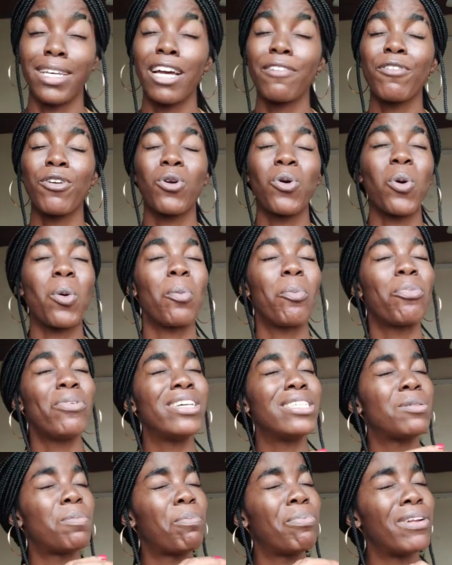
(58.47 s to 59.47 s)
I have a
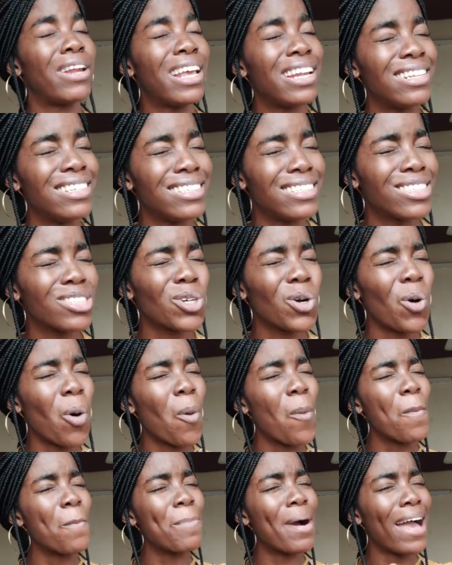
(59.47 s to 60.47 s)
complete playlist
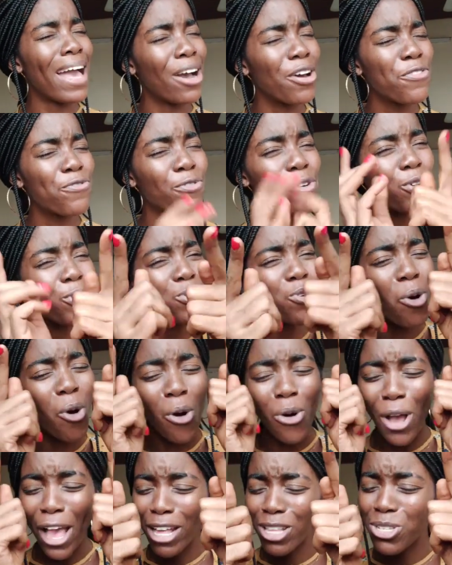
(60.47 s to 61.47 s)
compiled for
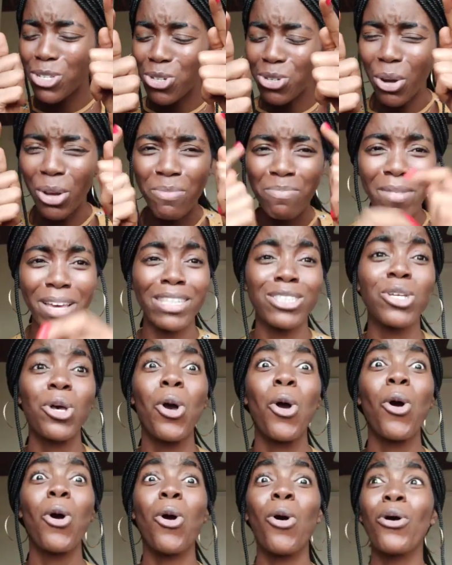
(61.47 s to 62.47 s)
your enjoyment
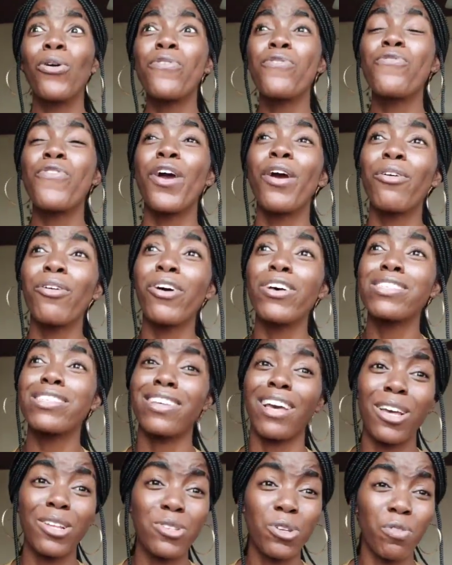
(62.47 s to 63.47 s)
on various
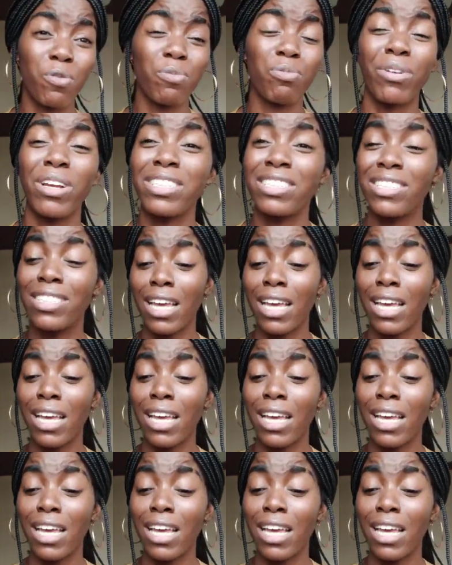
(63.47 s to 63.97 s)
kinds of braids.